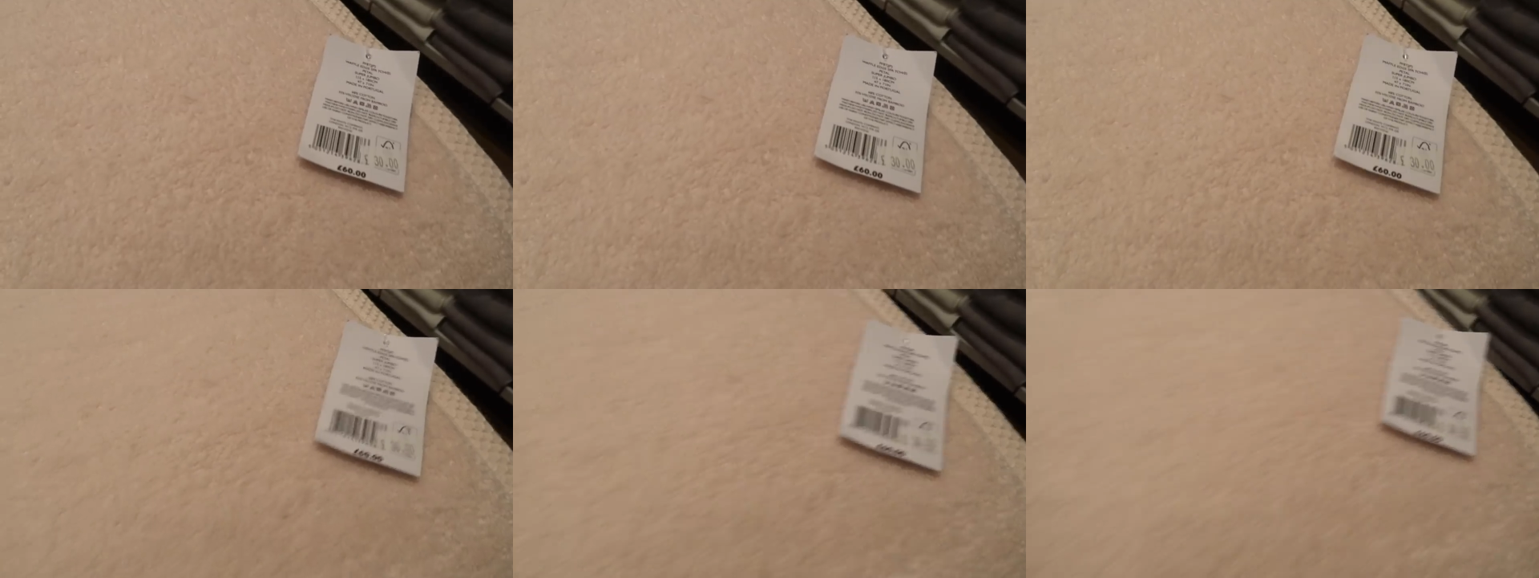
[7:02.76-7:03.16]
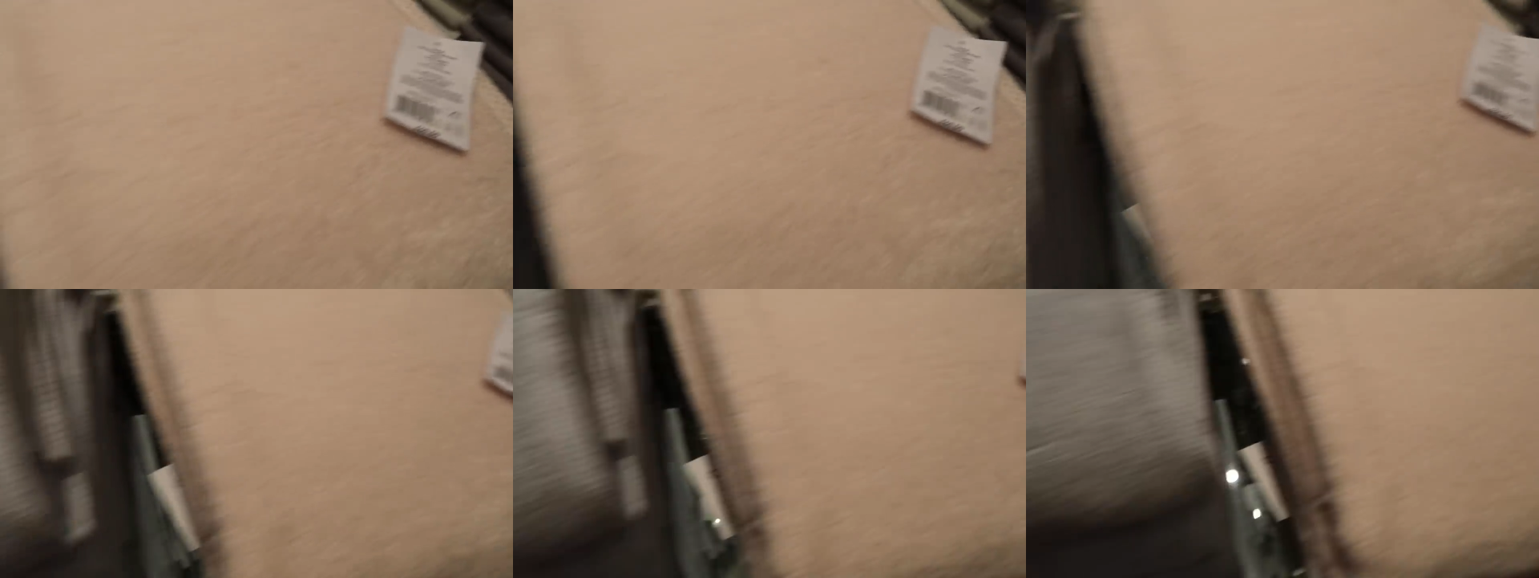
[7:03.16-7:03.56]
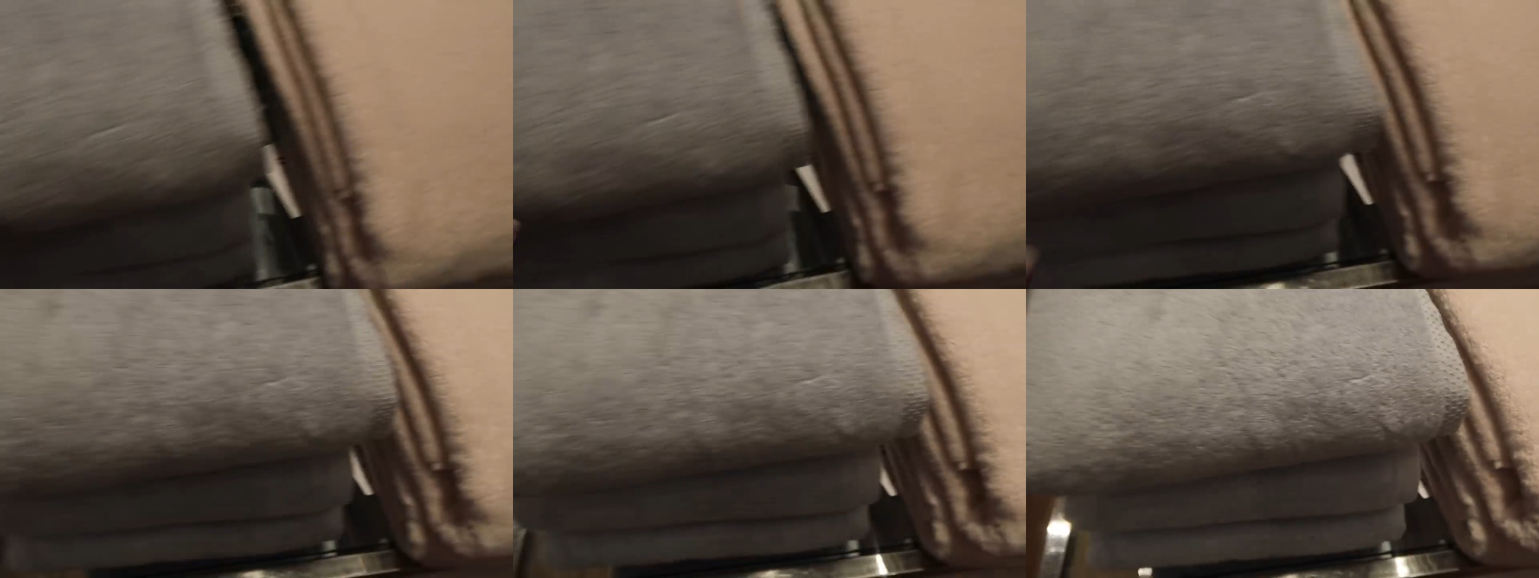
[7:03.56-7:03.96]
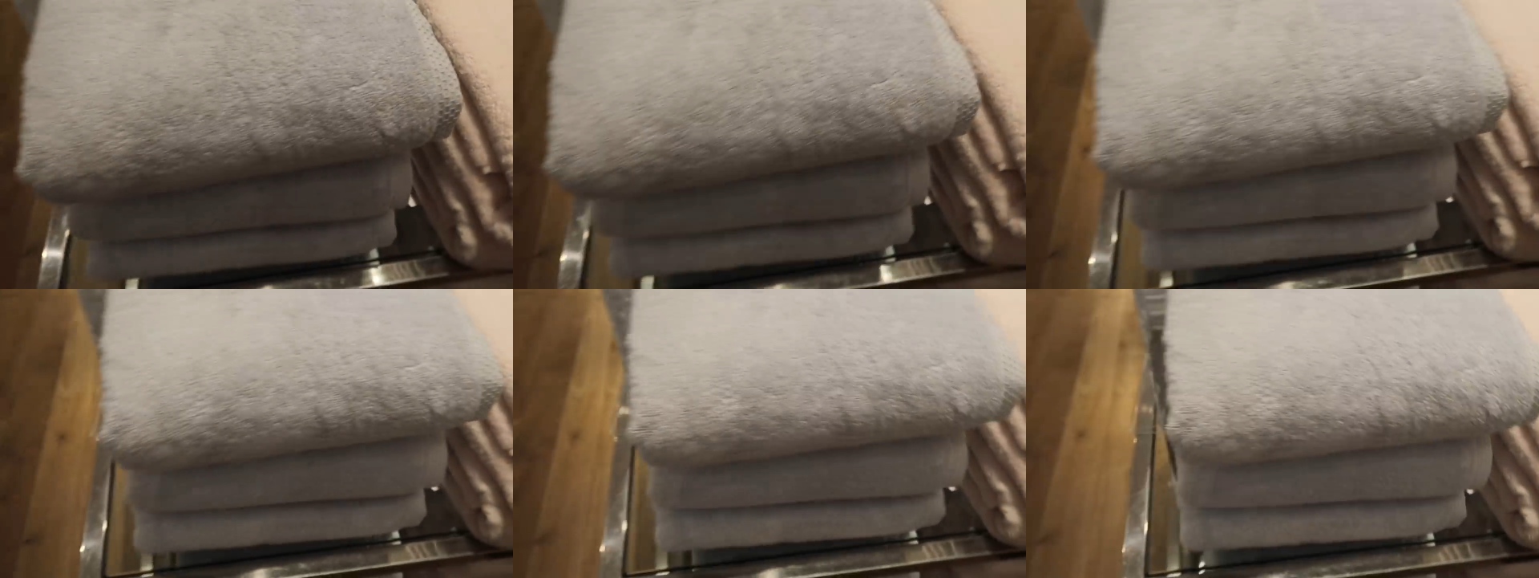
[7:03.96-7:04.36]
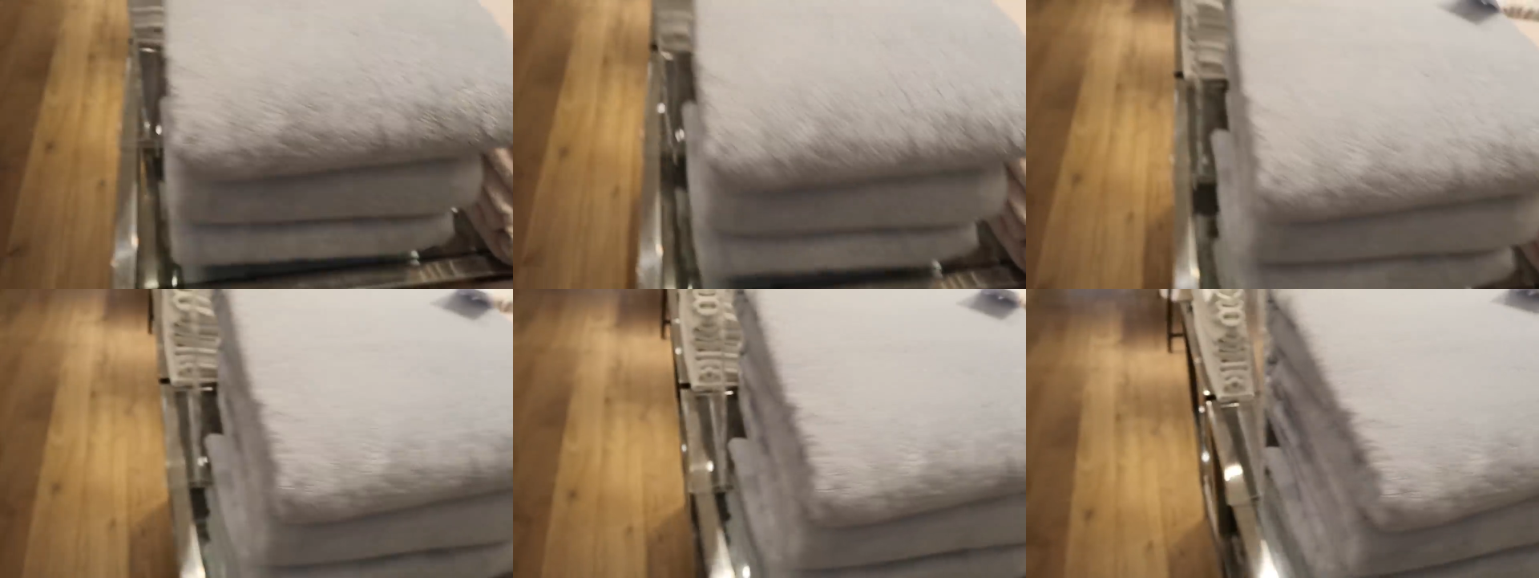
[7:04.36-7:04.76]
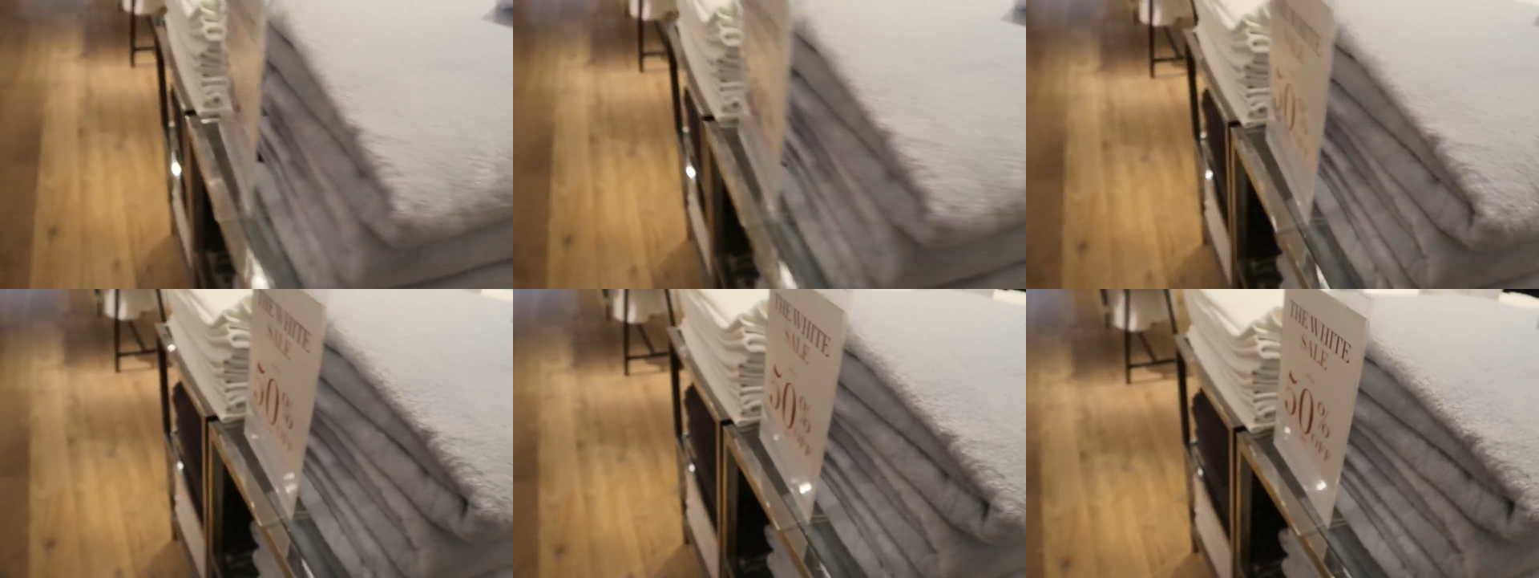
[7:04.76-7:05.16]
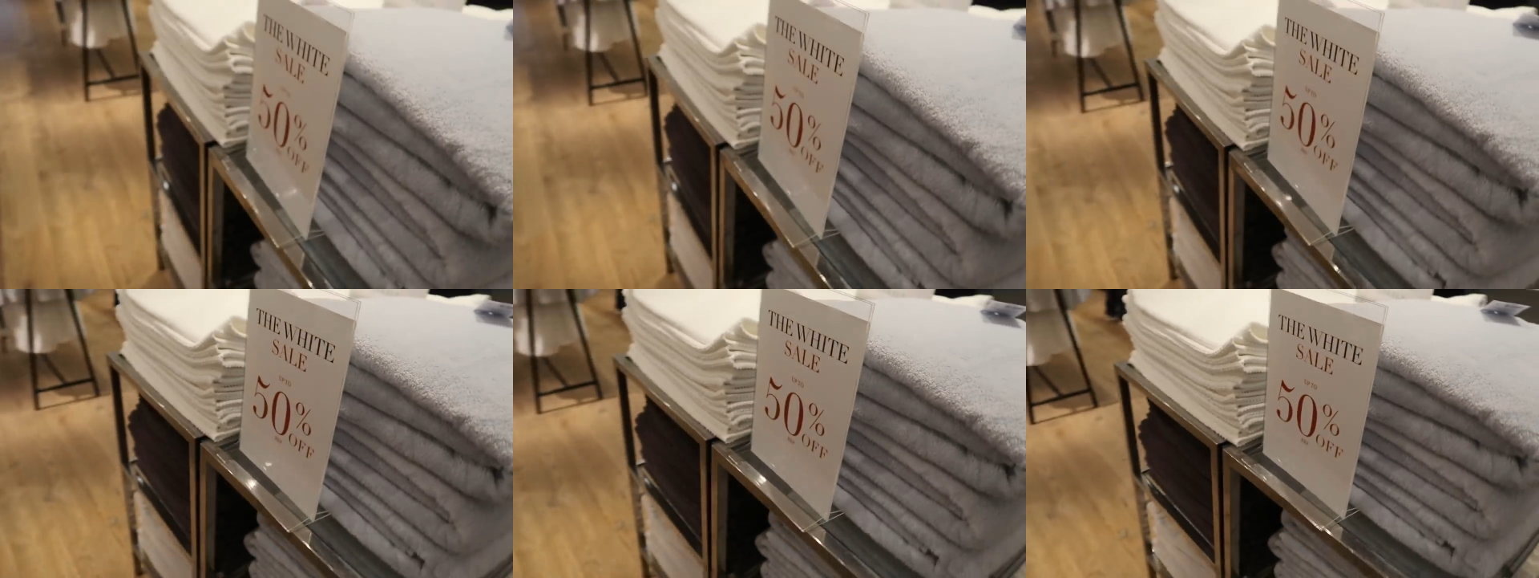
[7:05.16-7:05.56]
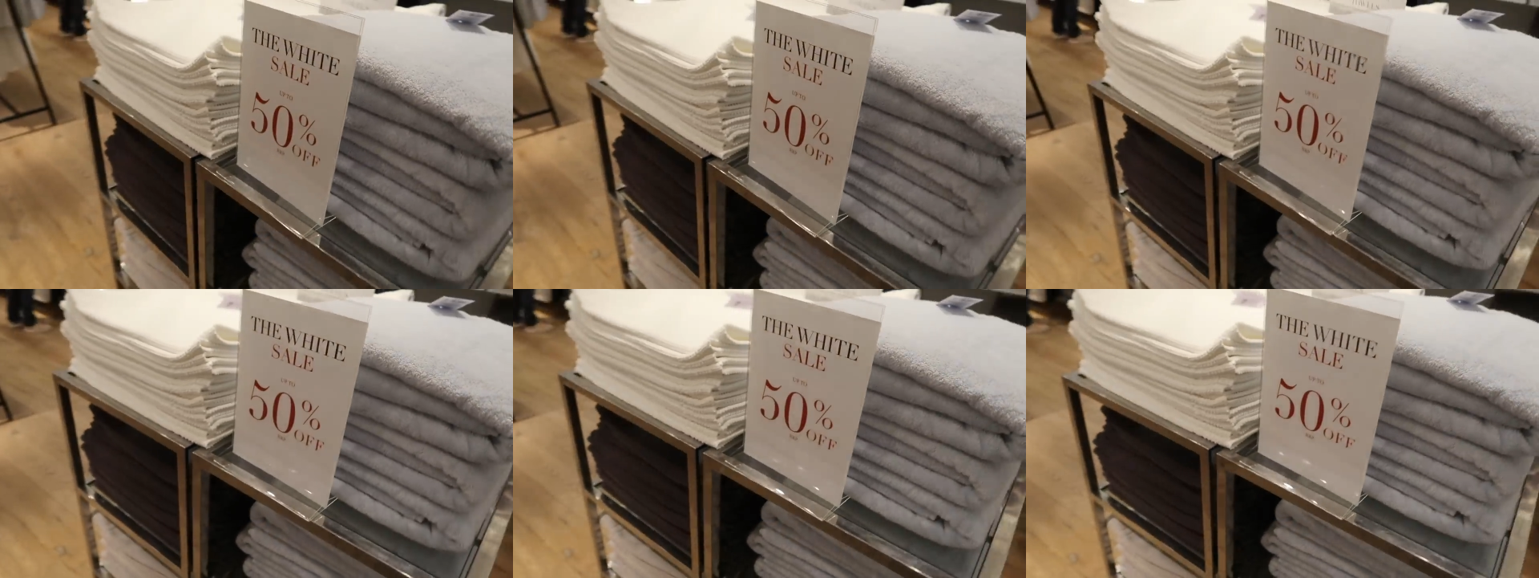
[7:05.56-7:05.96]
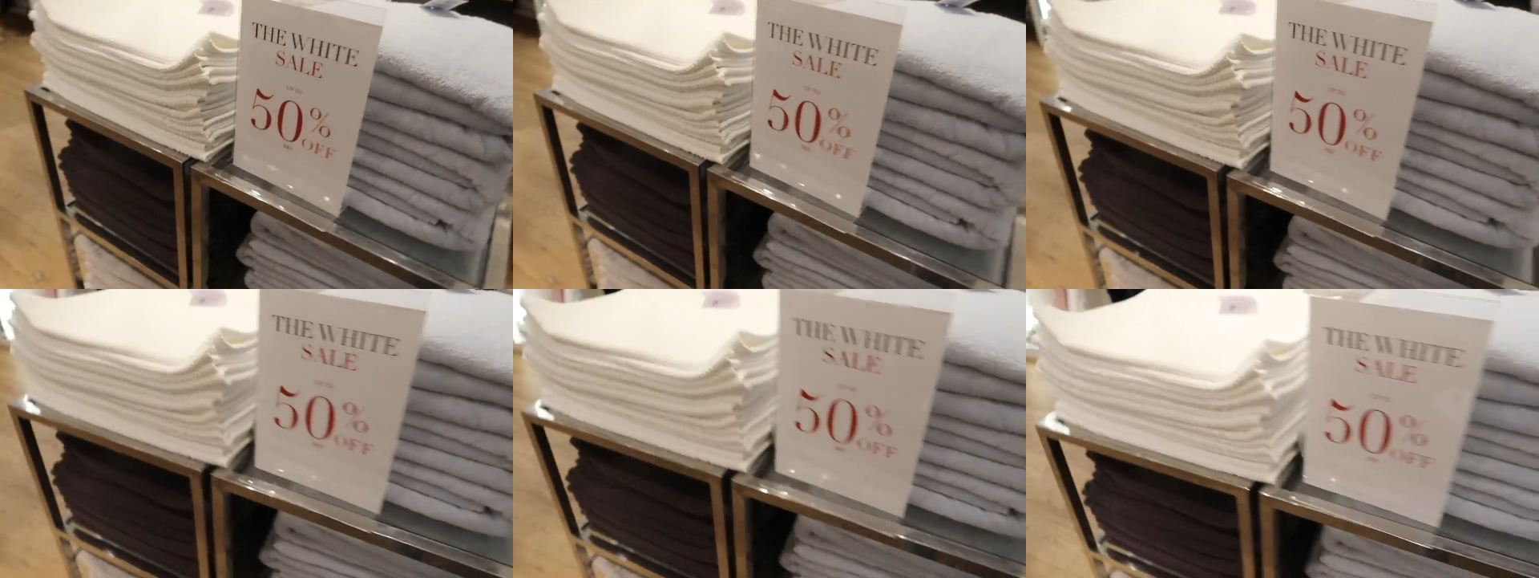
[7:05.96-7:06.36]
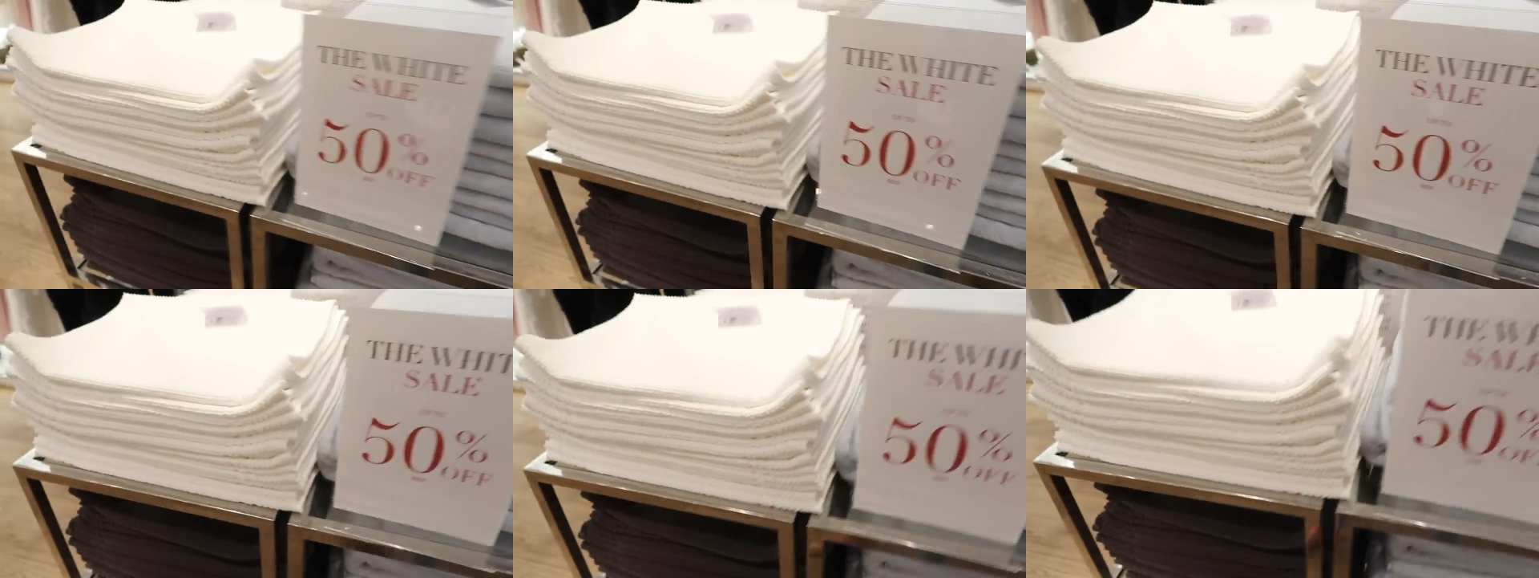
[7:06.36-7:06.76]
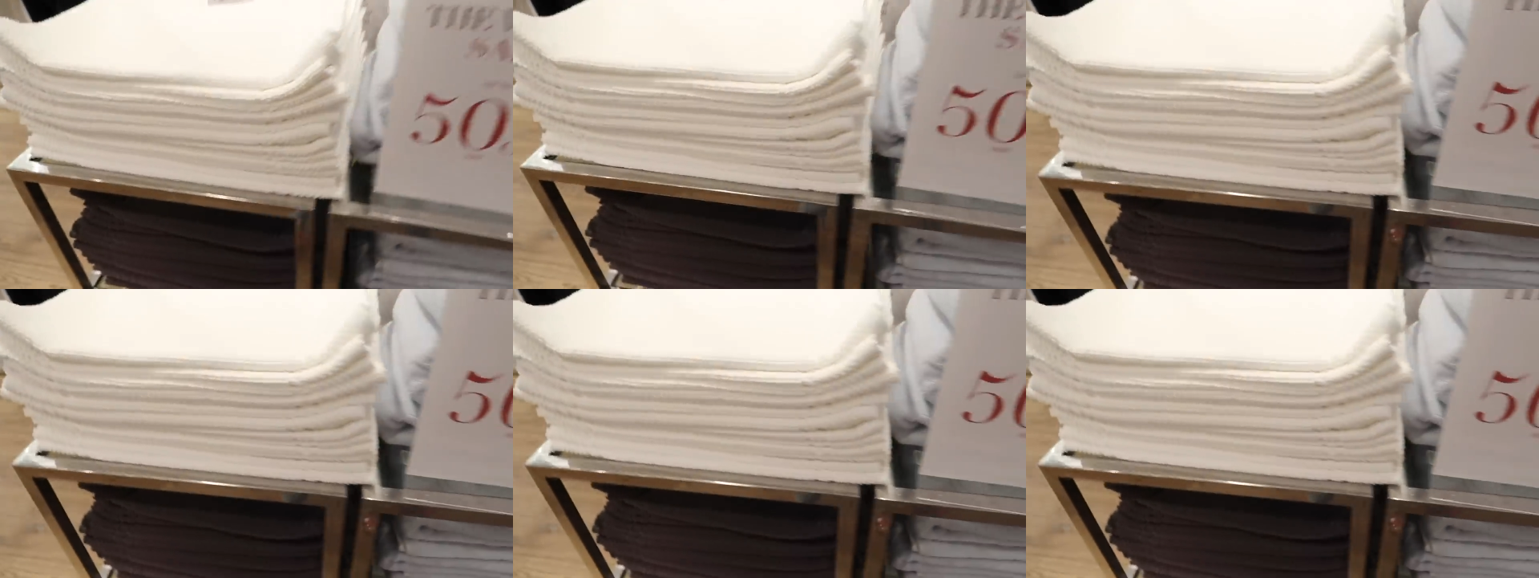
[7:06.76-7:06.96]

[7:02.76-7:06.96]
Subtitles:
[unreadable: no face in view]